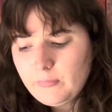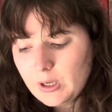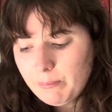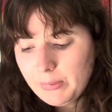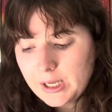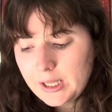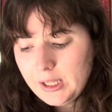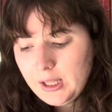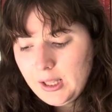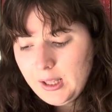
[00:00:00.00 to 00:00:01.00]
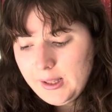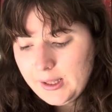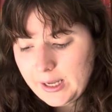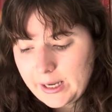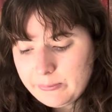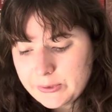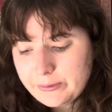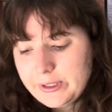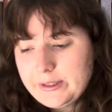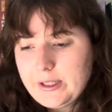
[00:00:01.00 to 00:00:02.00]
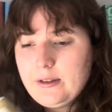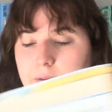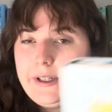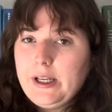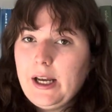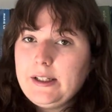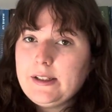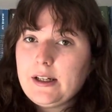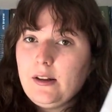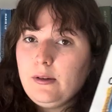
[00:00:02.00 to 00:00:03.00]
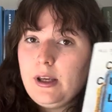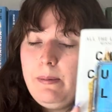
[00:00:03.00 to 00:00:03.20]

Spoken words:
But I am still really excited to read it. I did low-key